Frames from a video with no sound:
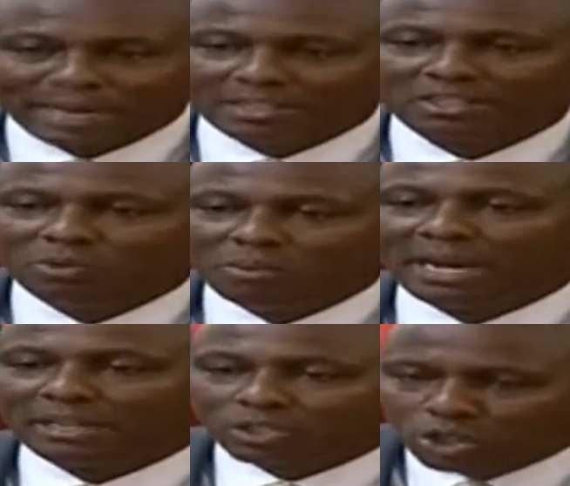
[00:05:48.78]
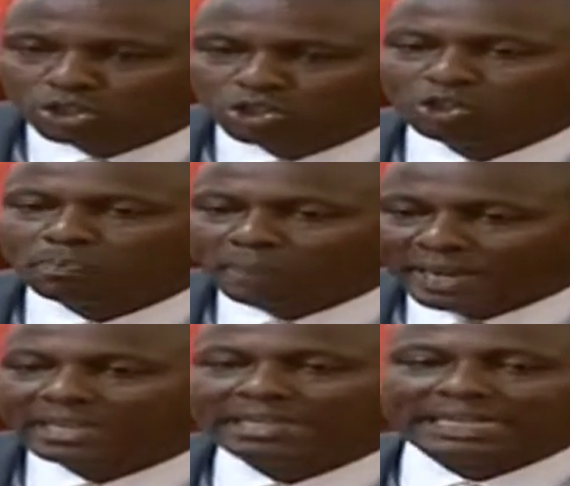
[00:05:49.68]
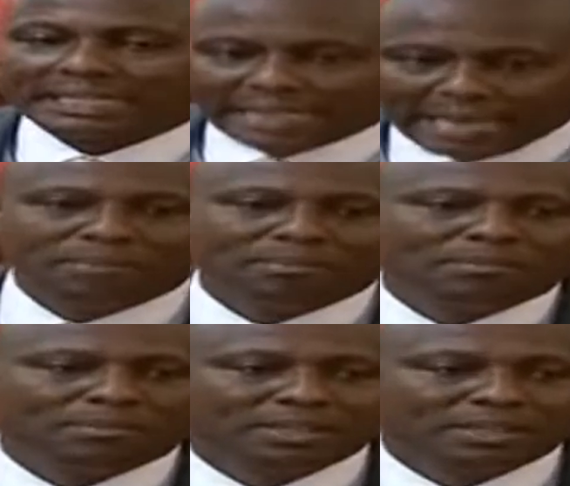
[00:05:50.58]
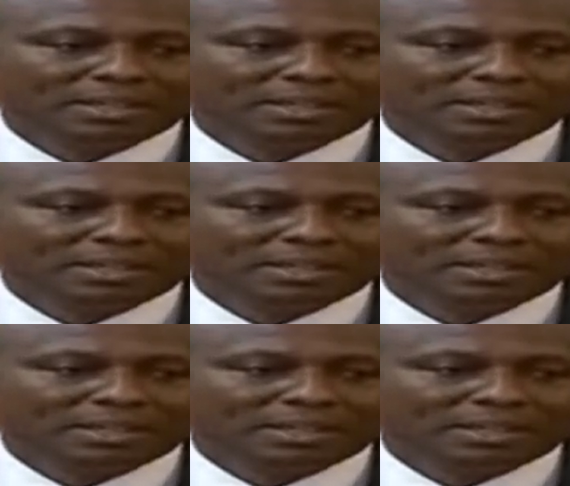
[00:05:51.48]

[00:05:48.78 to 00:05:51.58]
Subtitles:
But we must also spend the time